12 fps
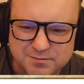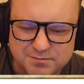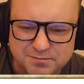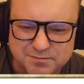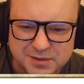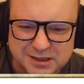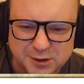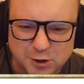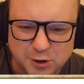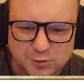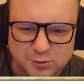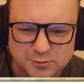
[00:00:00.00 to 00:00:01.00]

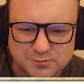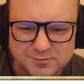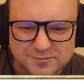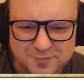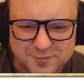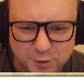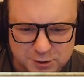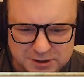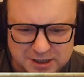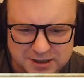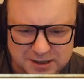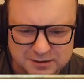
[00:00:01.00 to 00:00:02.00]
below
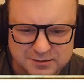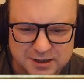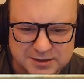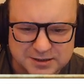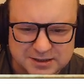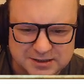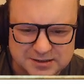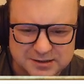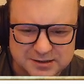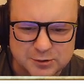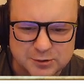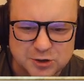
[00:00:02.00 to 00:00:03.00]

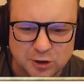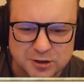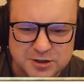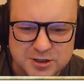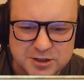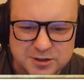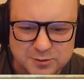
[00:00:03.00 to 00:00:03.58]
$49.19.